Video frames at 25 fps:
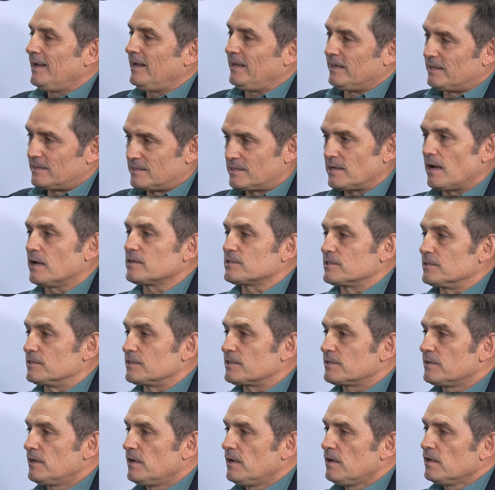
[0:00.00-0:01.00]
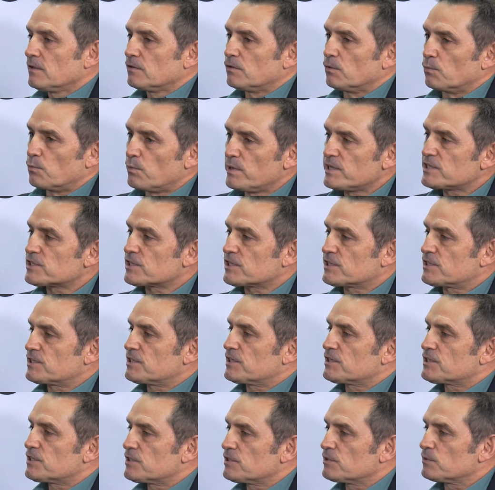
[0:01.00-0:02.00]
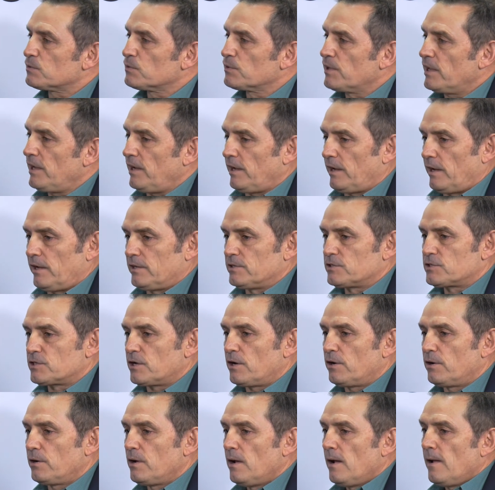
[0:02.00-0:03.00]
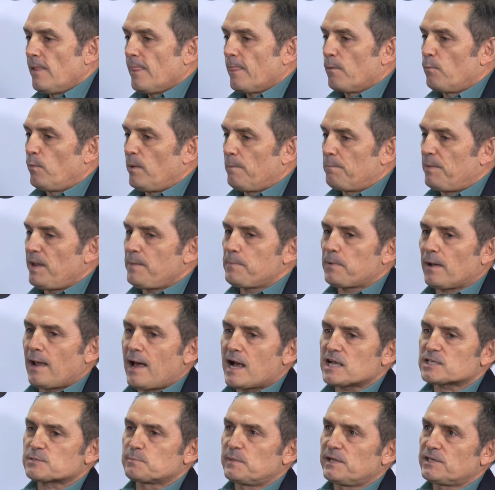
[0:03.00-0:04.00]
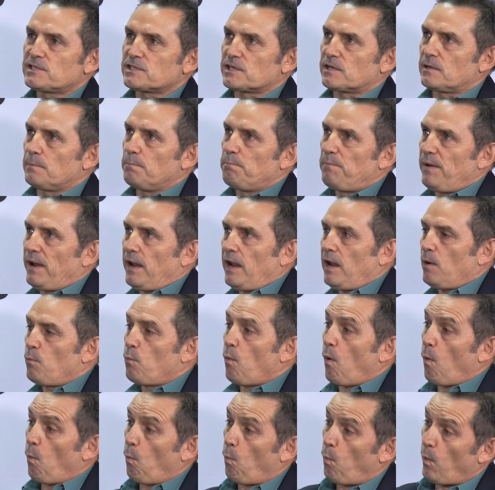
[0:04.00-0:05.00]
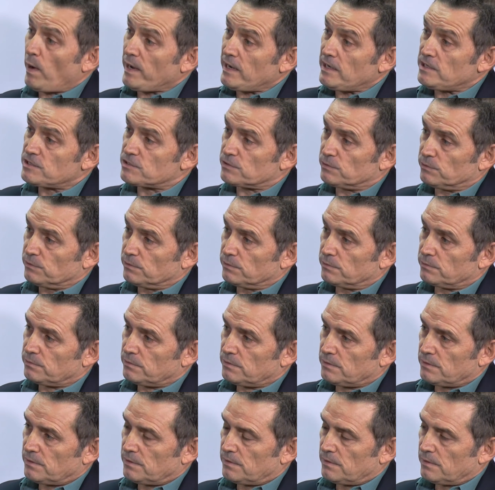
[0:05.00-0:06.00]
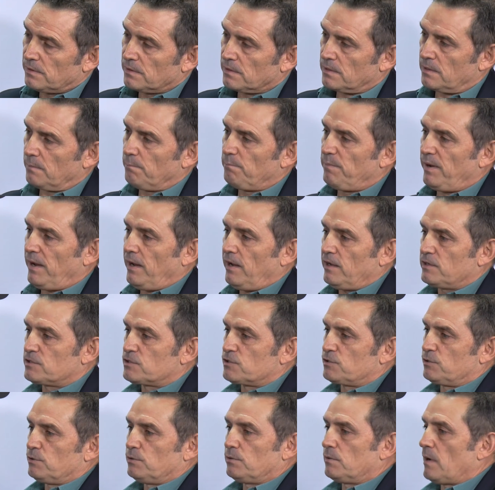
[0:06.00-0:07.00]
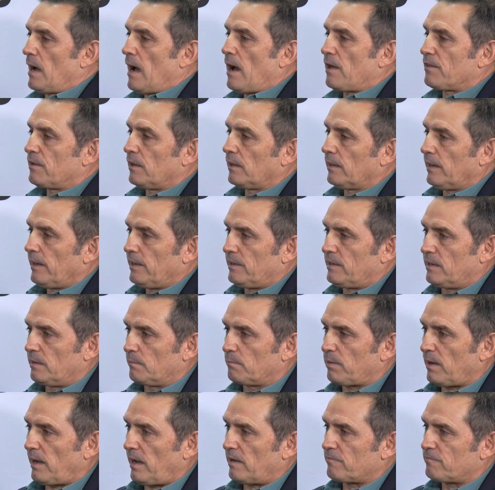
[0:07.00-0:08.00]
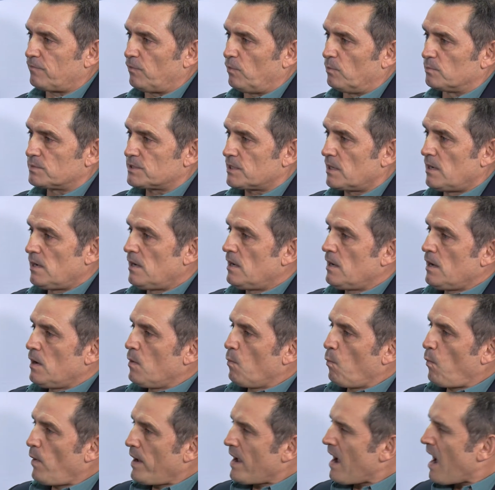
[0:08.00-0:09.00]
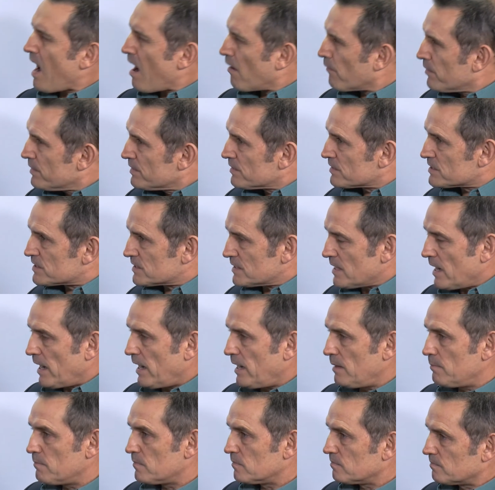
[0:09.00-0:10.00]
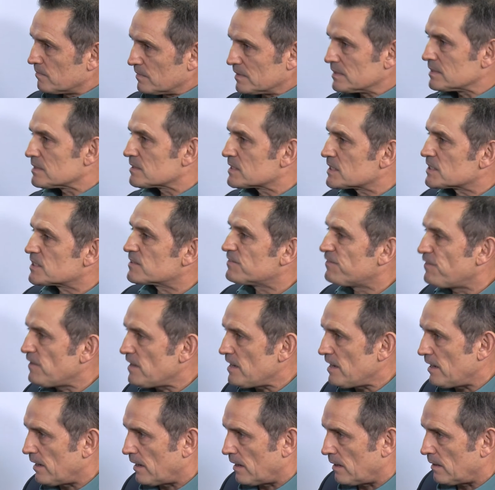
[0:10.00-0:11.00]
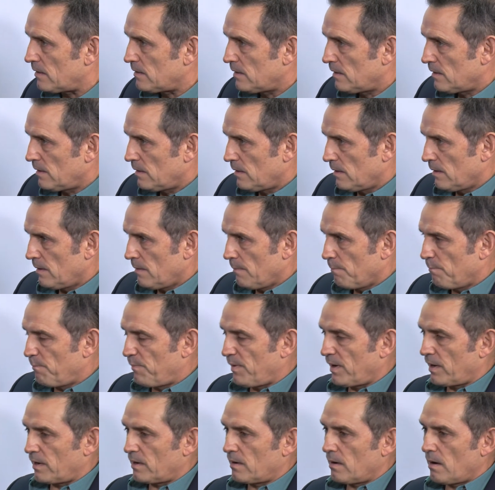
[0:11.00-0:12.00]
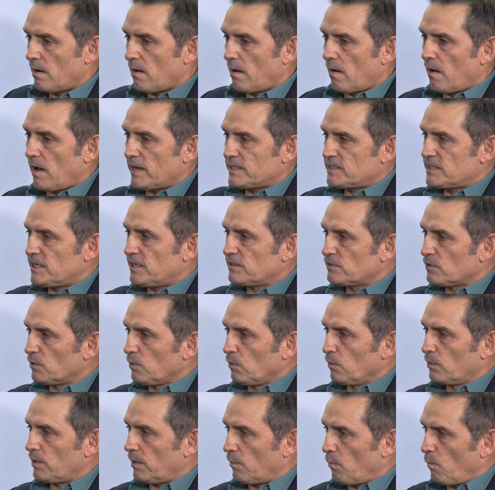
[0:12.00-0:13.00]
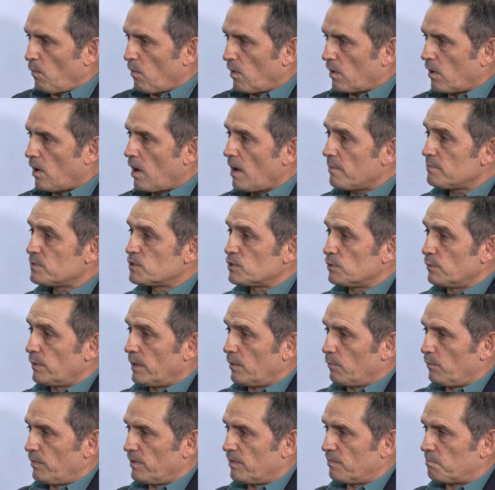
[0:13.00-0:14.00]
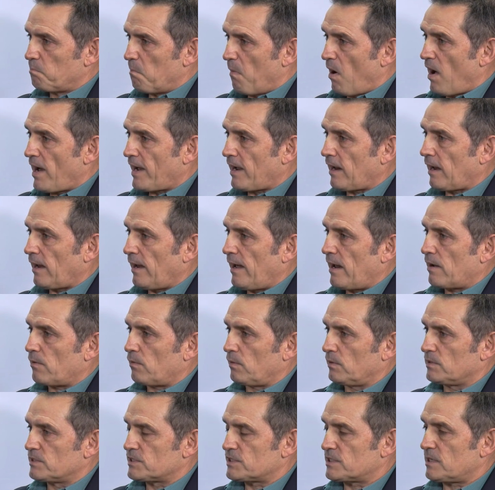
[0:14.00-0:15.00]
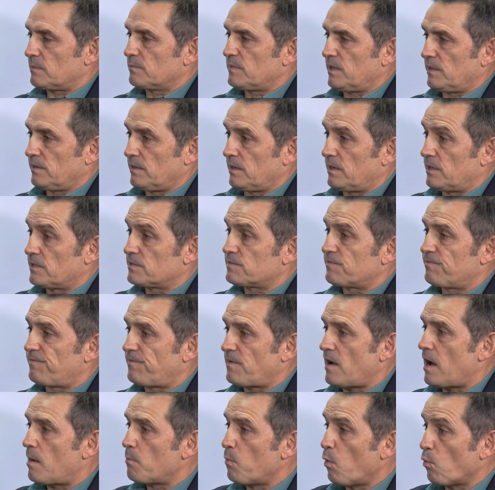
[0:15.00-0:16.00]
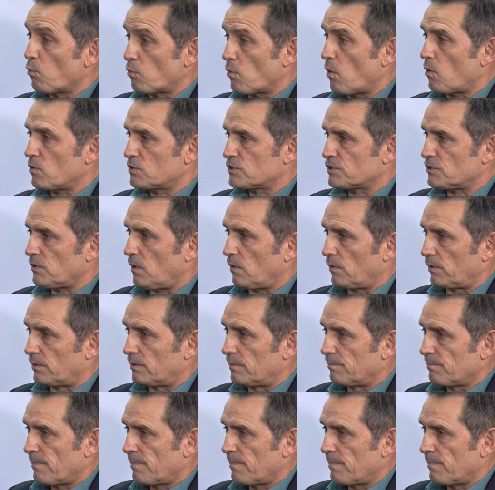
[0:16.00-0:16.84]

It doesn't. The risks are still there. And so when people ask me to compare what we do compared to other lending platforms, we are in the same sphere, mm-hmm. but I tend to look at what I'm doing with my collateral as something that is far more rock solid.